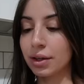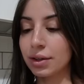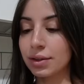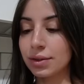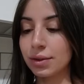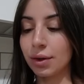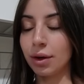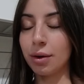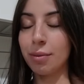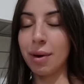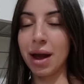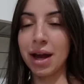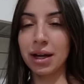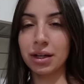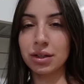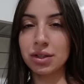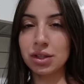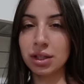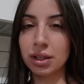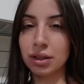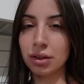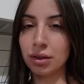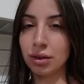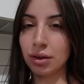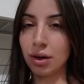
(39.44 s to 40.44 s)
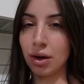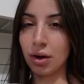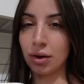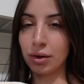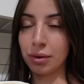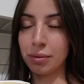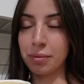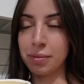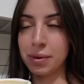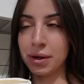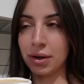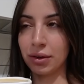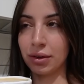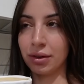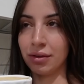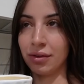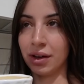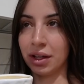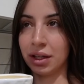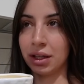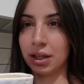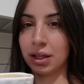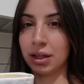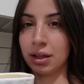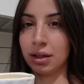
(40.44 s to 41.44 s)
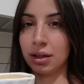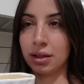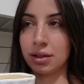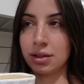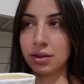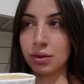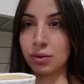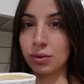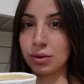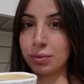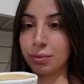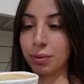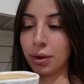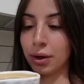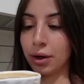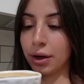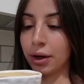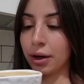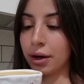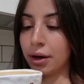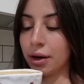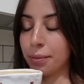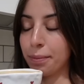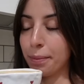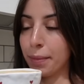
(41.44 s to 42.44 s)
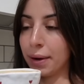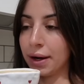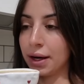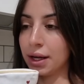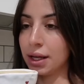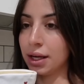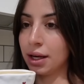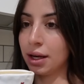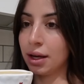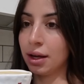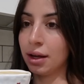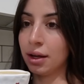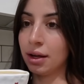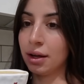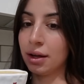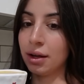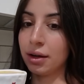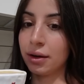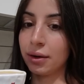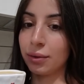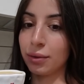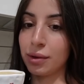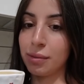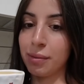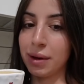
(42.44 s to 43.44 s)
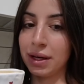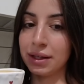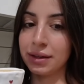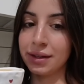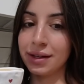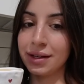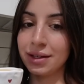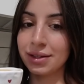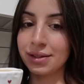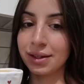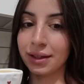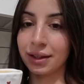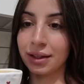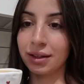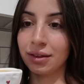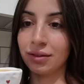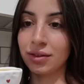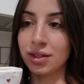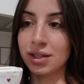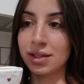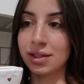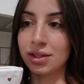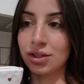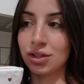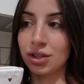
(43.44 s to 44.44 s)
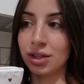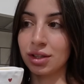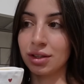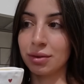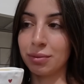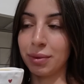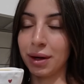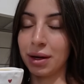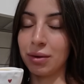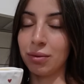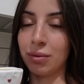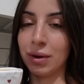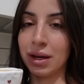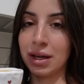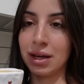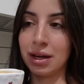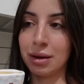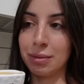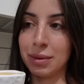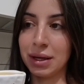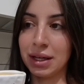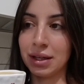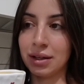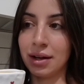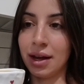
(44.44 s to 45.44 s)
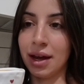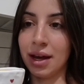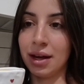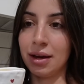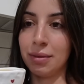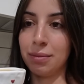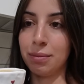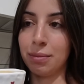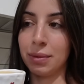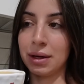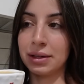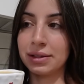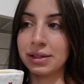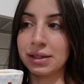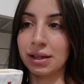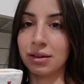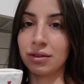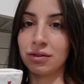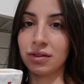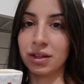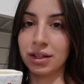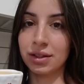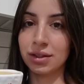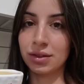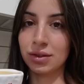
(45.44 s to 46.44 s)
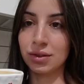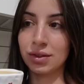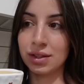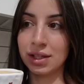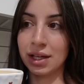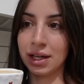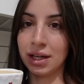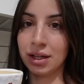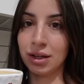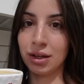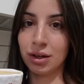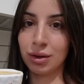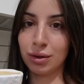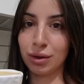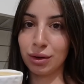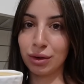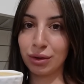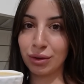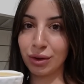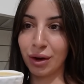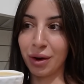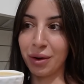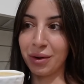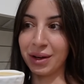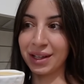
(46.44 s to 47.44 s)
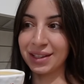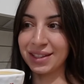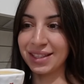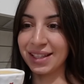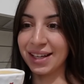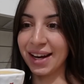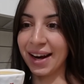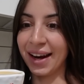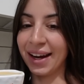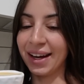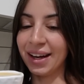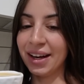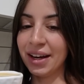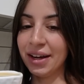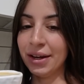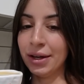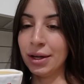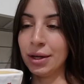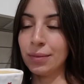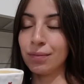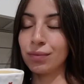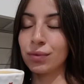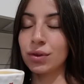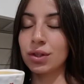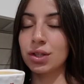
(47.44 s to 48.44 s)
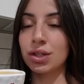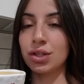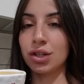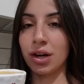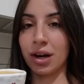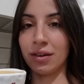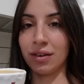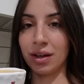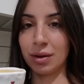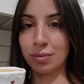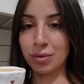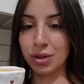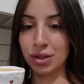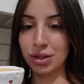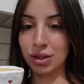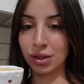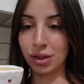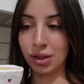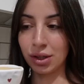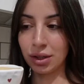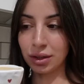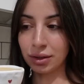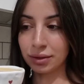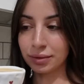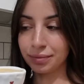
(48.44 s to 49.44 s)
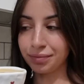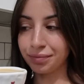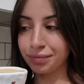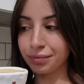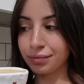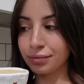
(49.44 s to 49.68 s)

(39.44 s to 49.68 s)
So I'm actually not on Beyond the Valley until tomorrow, but we made the executive decision, by we I mean Em, myself and Suzanne, who are all going today, to drive up to Geelong,